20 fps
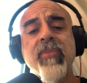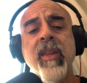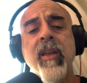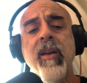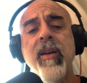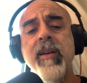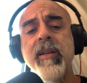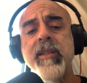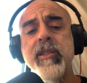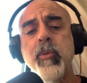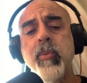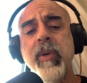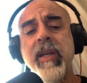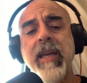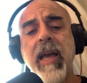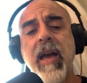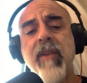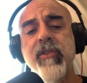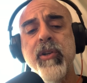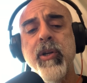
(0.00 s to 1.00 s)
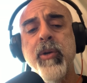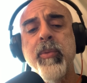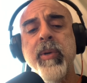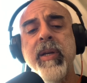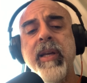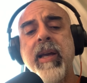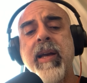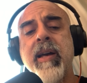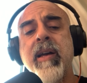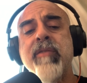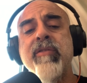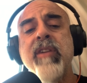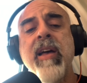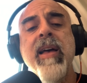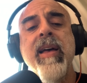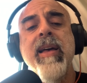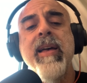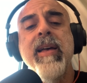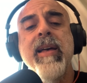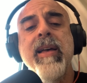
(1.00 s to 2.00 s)
The week after, we have
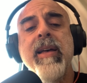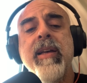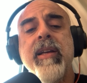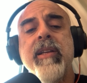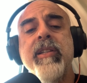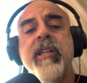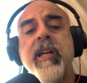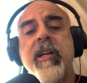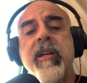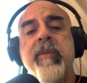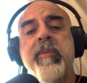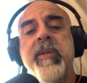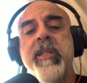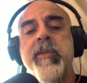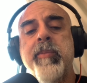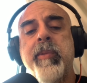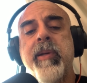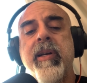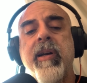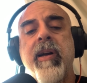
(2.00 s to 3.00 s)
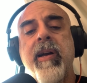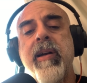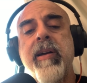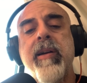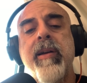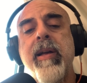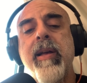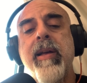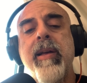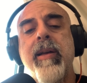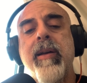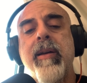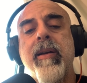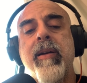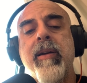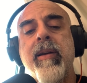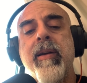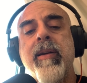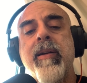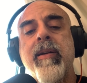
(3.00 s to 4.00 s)
Jeremy Spirer,
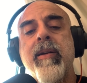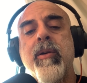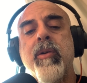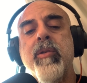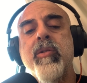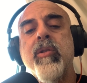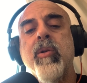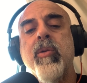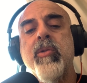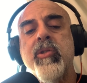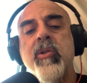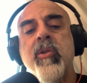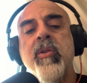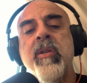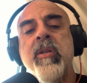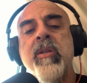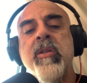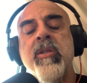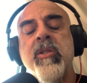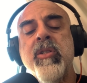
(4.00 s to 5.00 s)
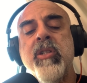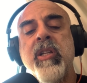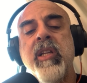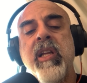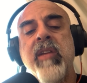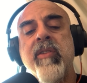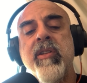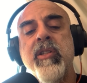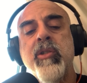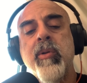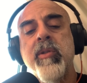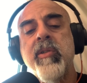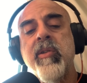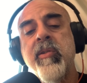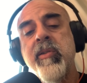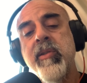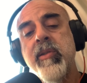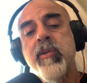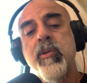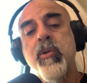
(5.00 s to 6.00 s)
who's also in Geneva in
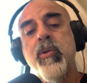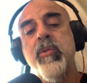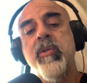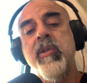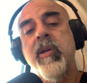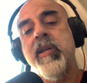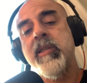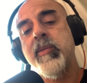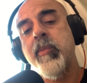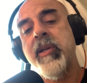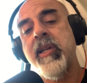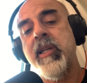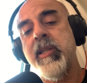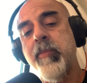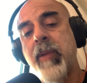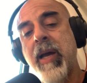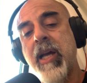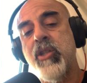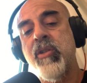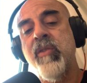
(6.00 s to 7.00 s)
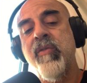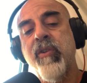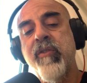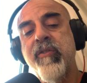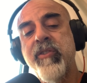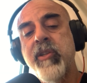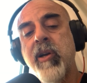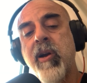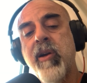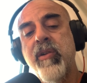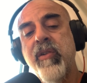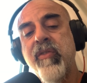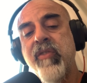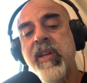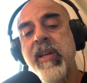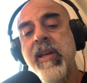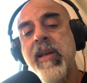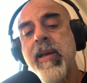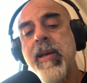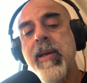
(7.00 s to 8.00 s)
Switzerland, who talks about his passion for
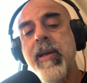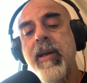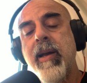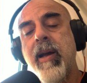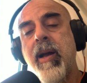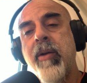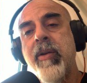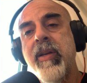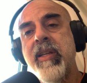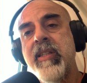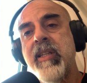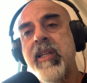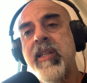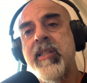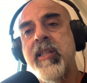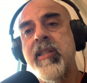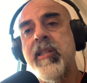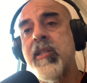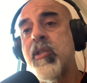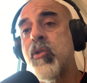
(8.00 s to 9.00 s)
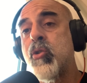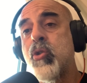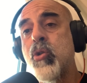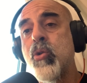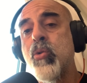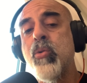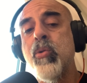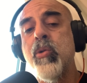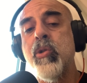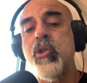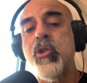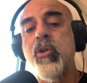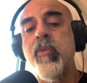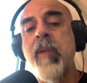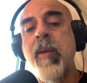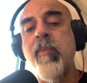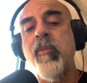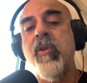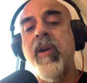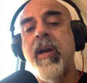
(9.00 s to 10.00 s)
photography, how he sees it as a tool to
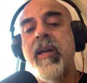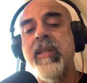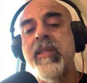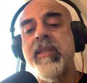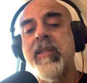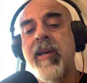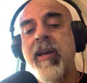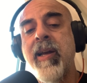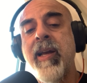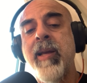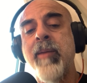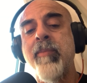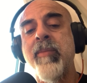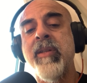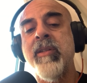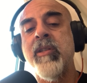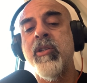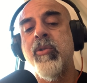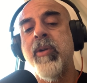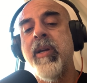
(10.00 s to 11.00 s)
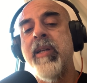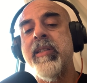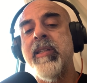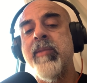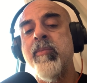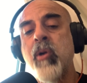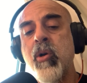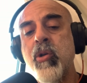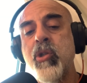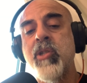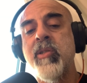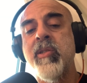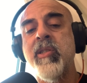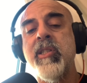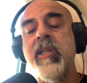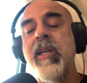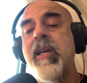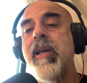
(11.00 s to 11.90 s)
memorize time and create emotions,